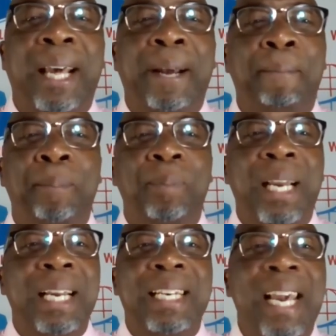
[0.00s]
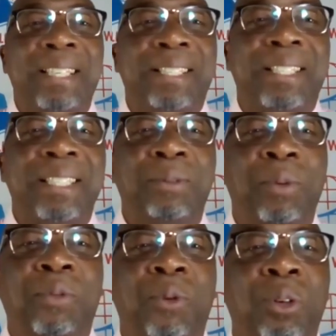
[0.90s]
And yes,
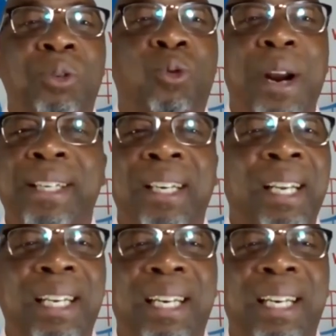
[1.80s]
we've got great